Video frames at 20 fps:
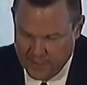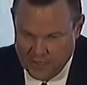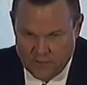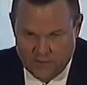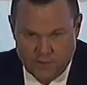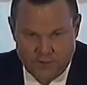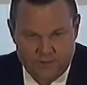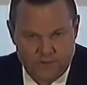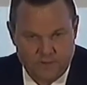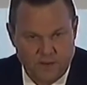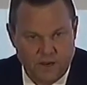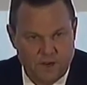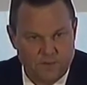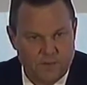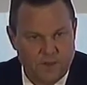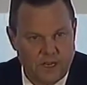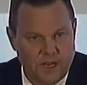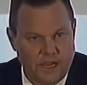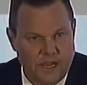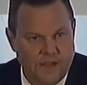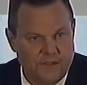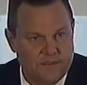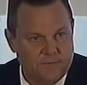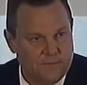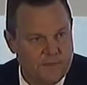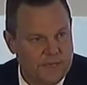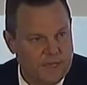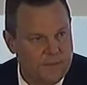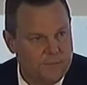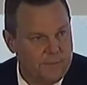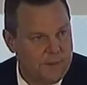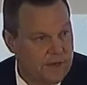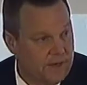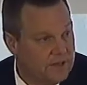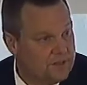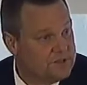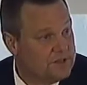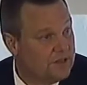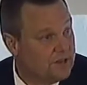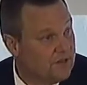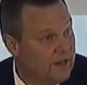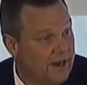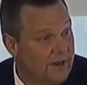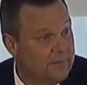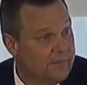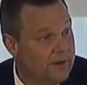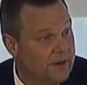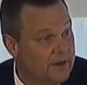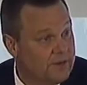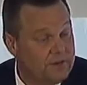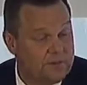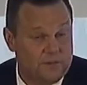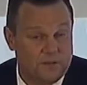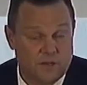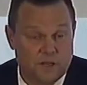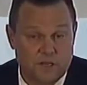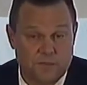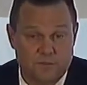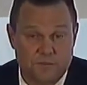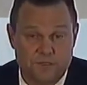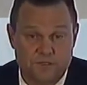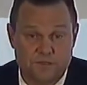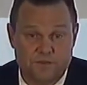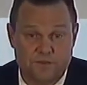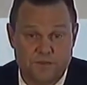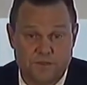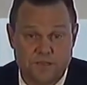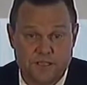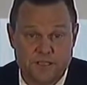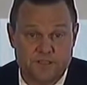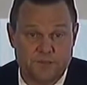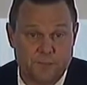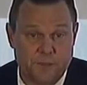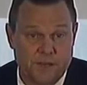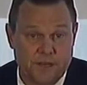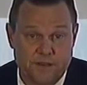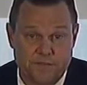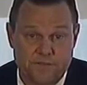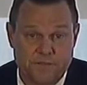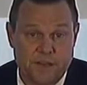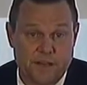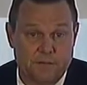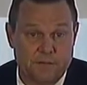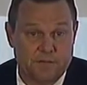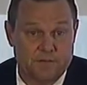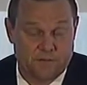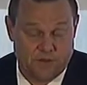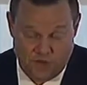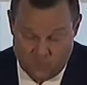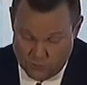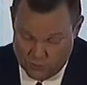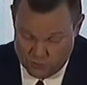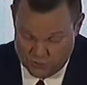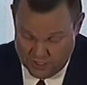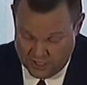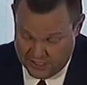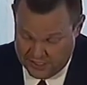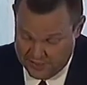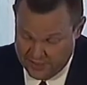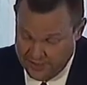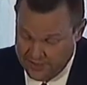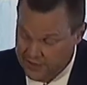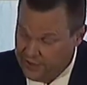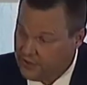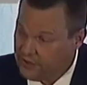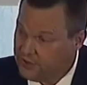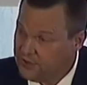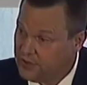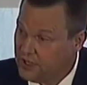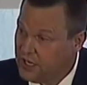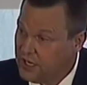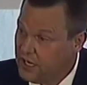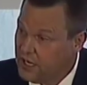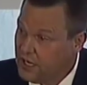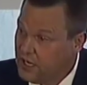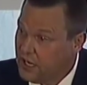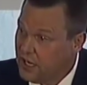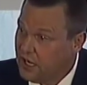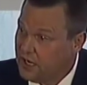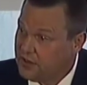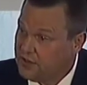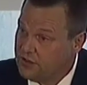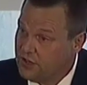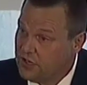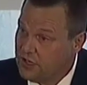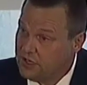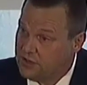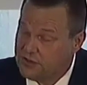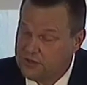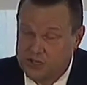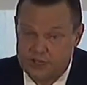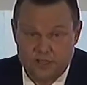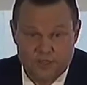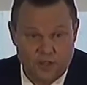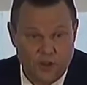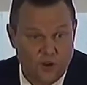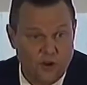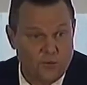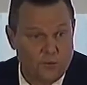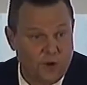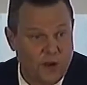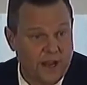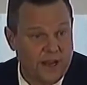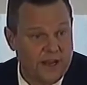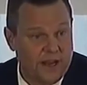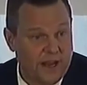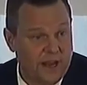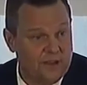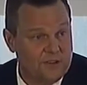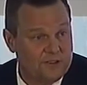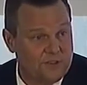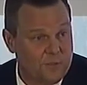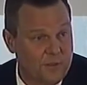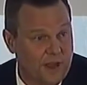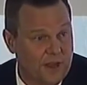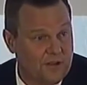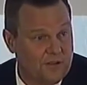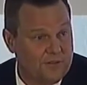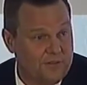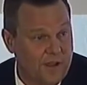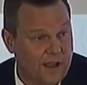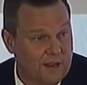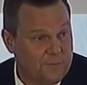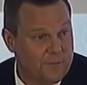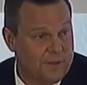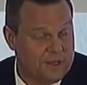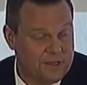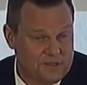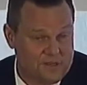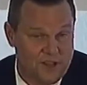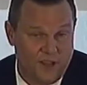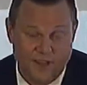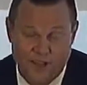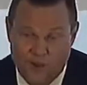We farmed the land that my parents and grandparents farmed. It's been in the family for almost 100 years. She is home right now, as a matter of fact, because on